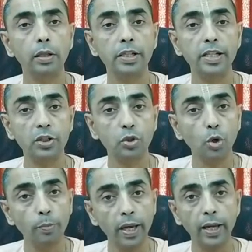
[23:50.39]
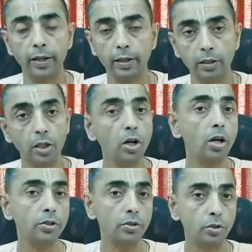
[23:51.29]
disobey the
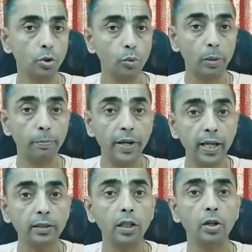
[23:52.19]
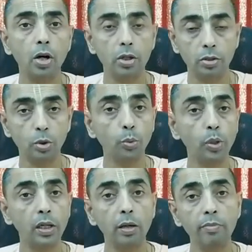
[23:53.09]
laws, who will break the laws, who
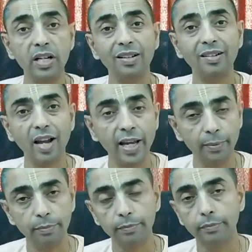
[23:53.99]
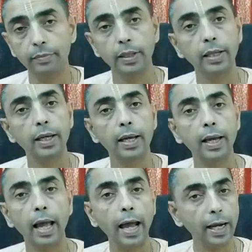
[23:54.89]
will commit crime,
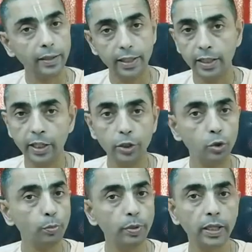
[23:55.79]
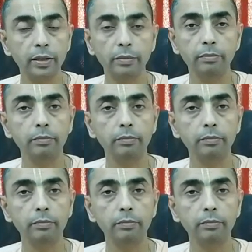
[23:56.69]
and they need to be,